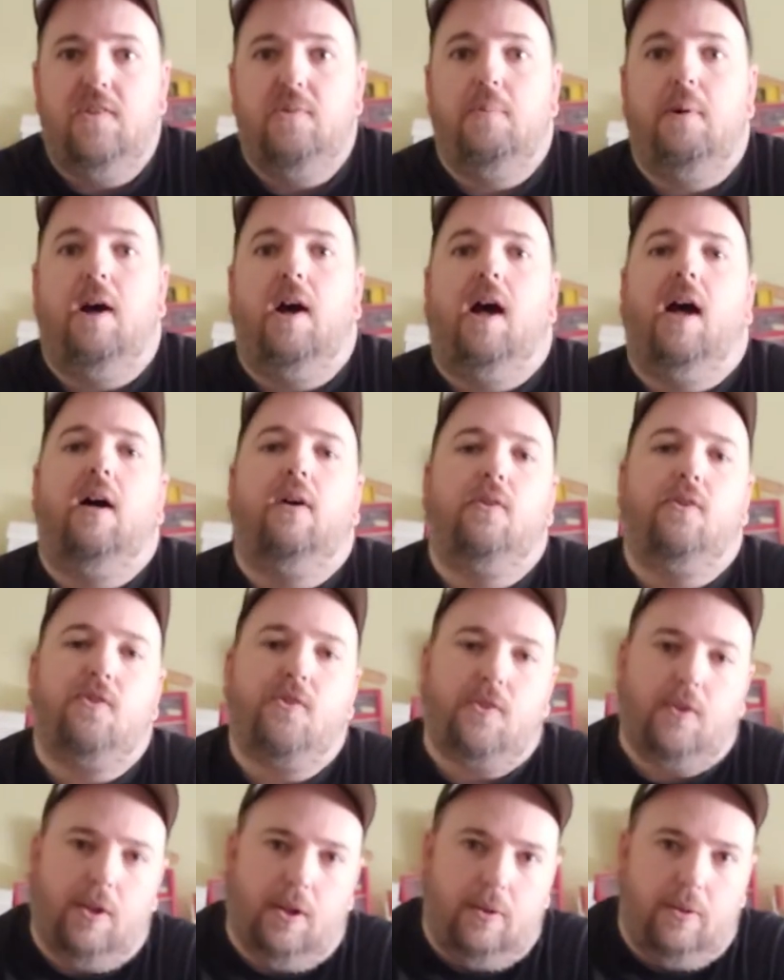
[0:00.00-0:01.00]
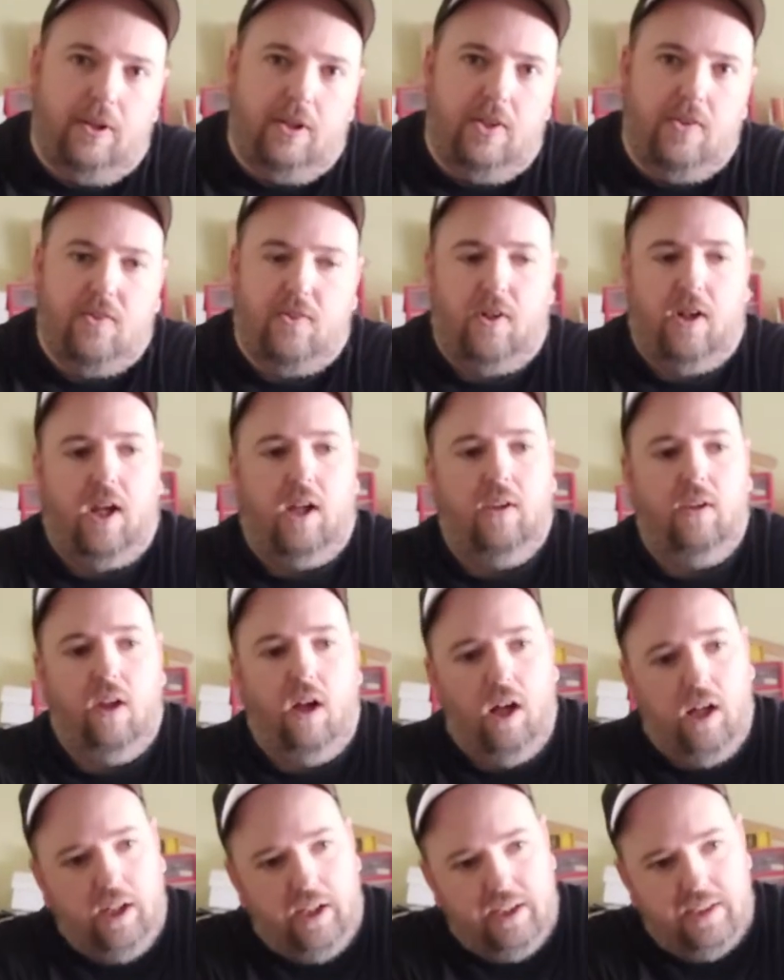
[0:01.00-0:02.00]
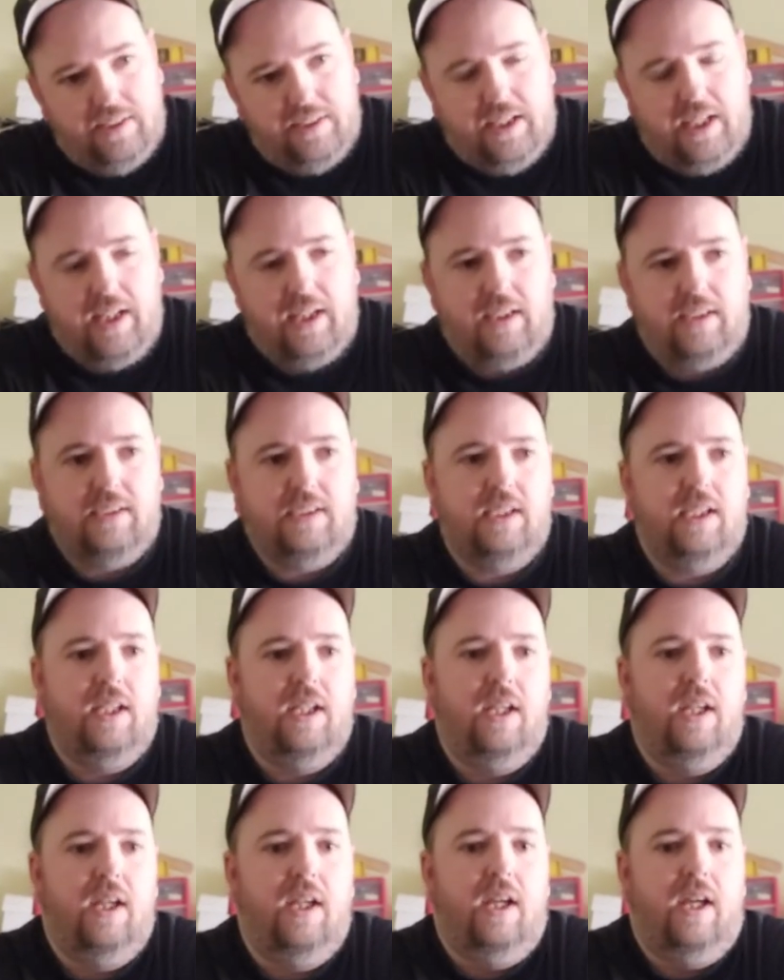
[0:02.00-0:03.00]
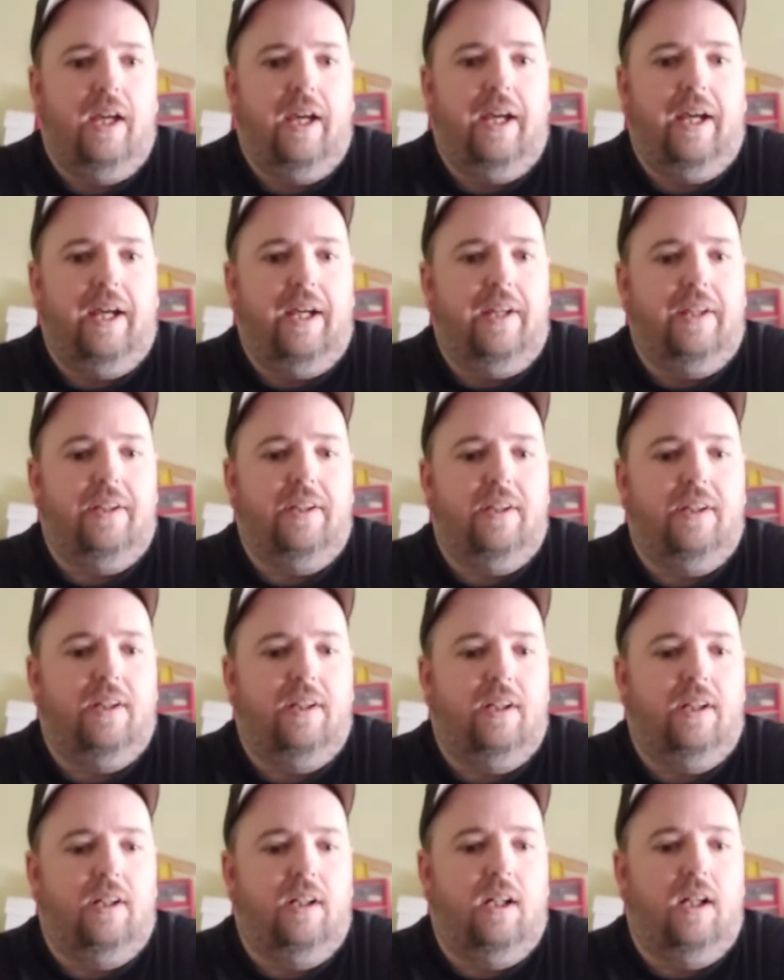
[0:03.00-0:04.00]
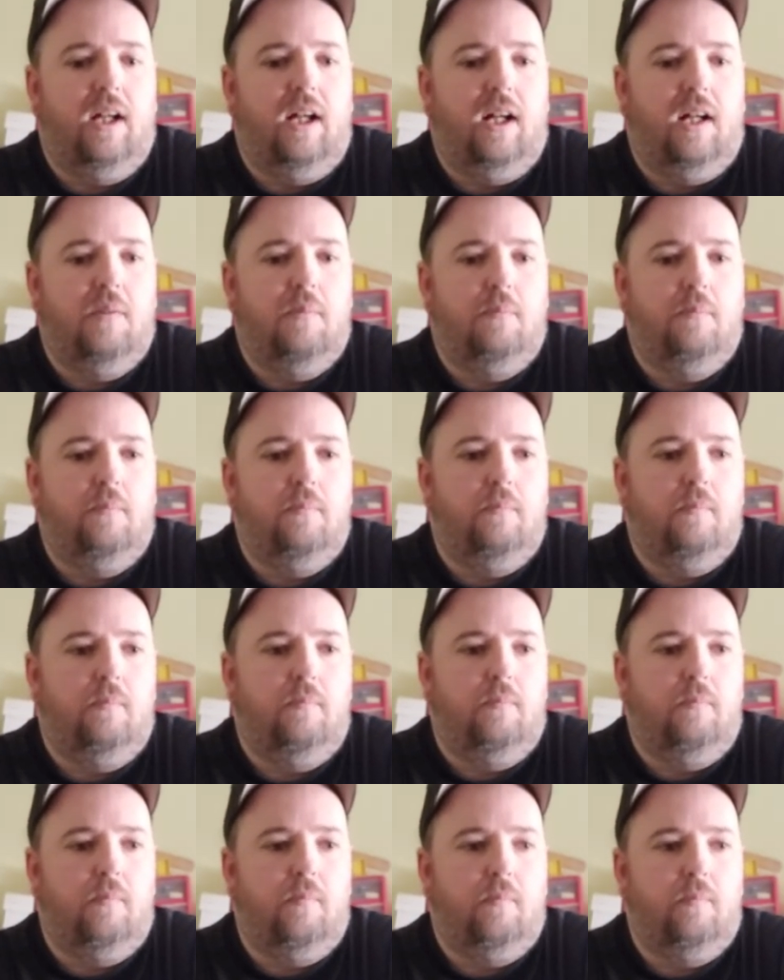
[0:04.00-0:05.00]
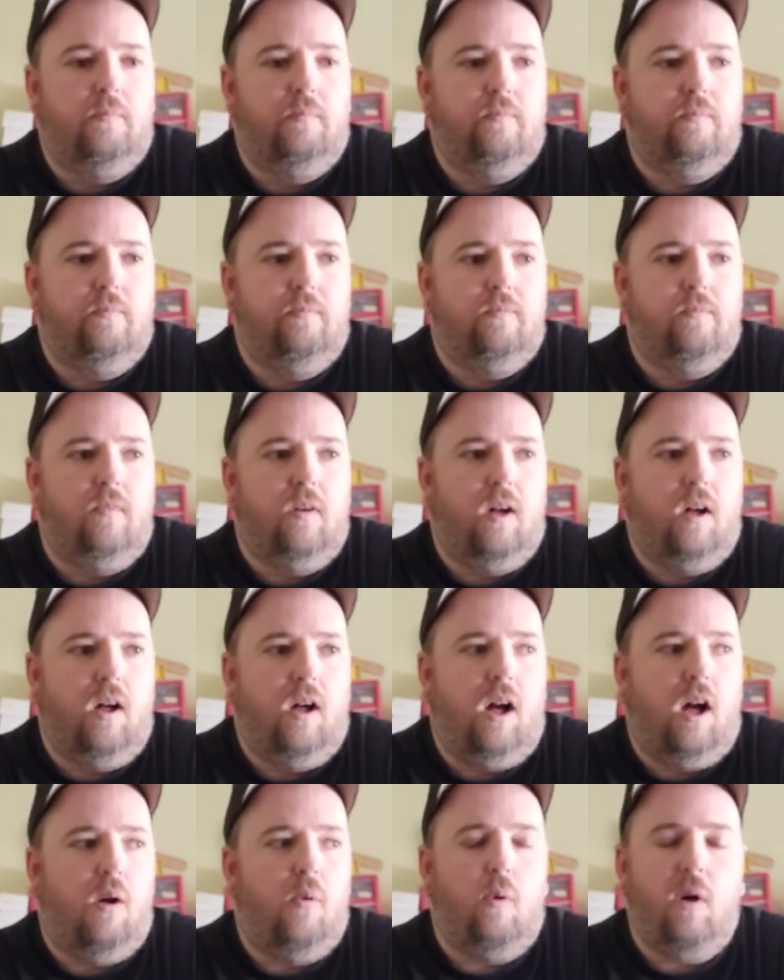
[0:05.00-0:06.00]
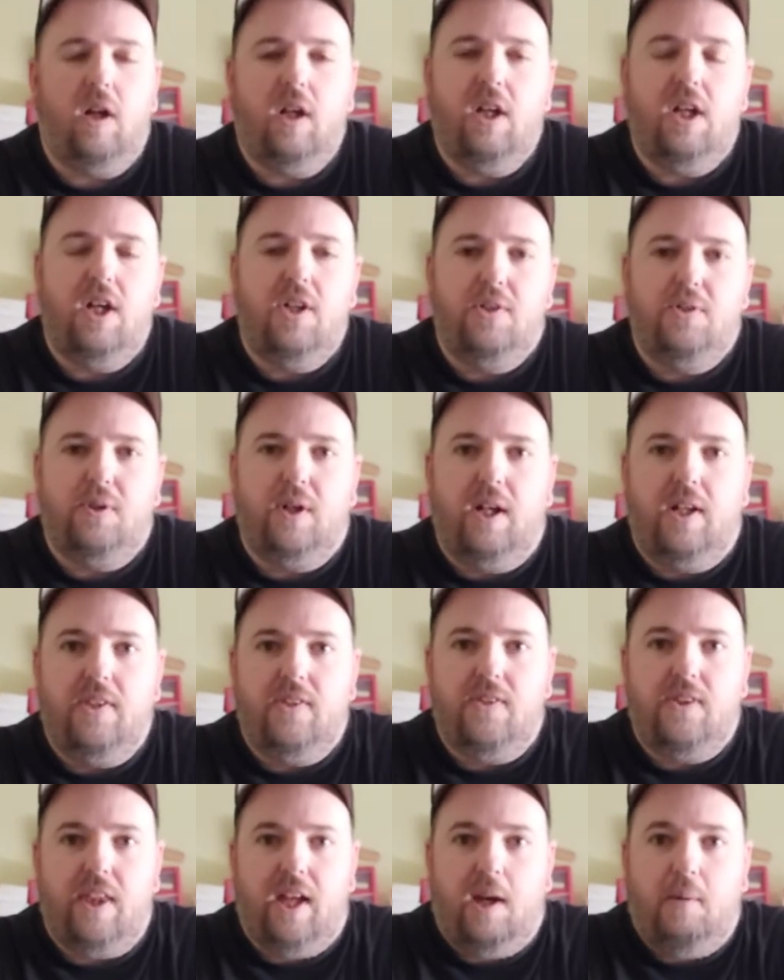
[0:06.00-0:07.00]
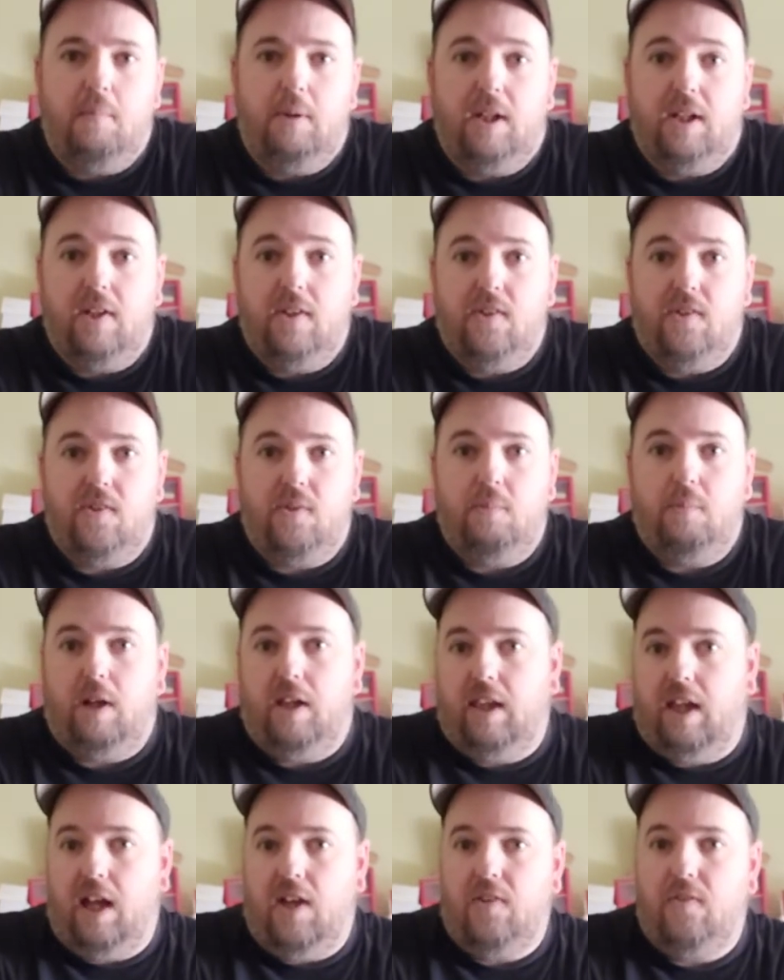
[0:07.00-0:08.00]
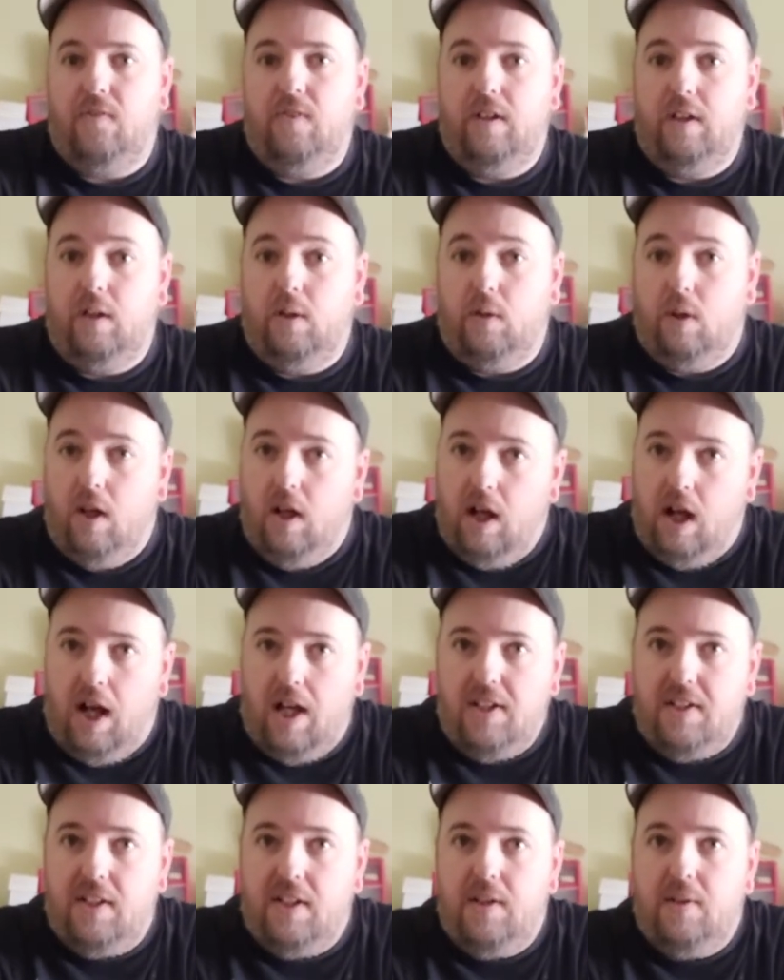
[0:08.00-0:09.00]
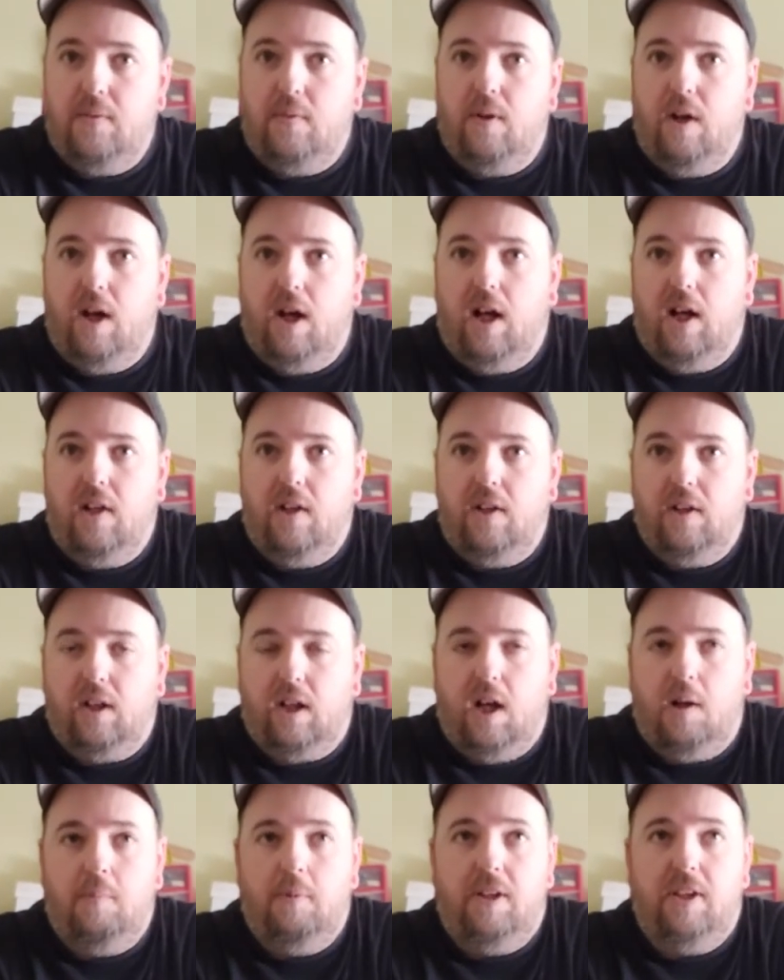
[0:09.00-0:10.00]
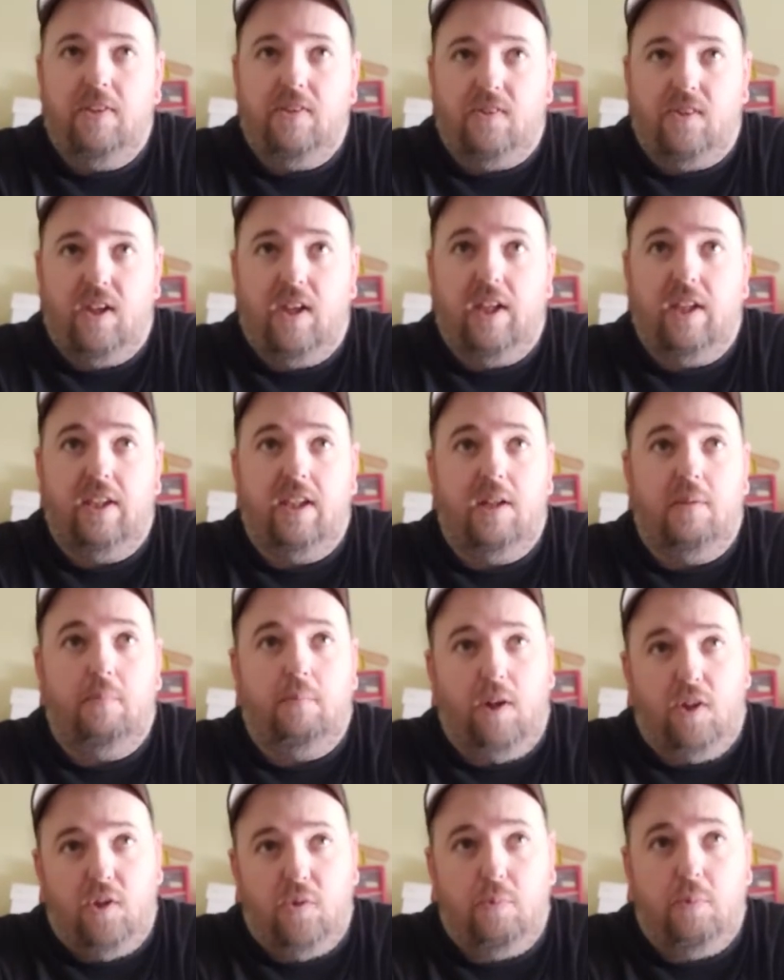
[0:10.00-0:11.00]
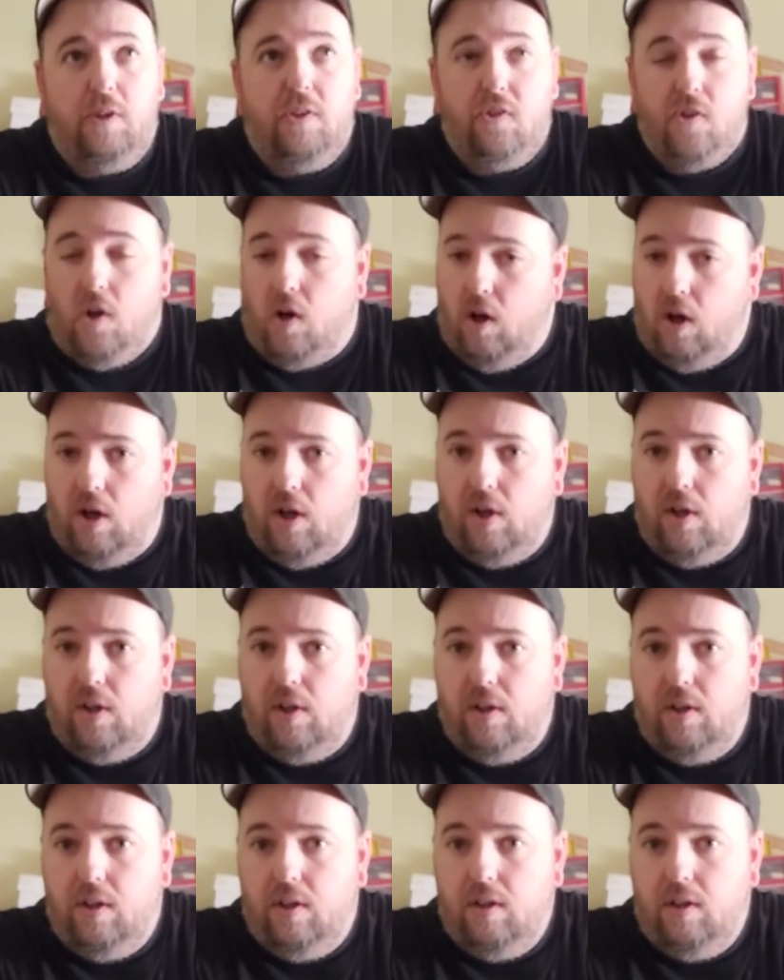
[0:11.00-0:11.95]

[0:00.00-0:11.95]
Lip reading: about how slow it is, how long it takes, and I want to address that because in my last video I did comment saying that my speeds are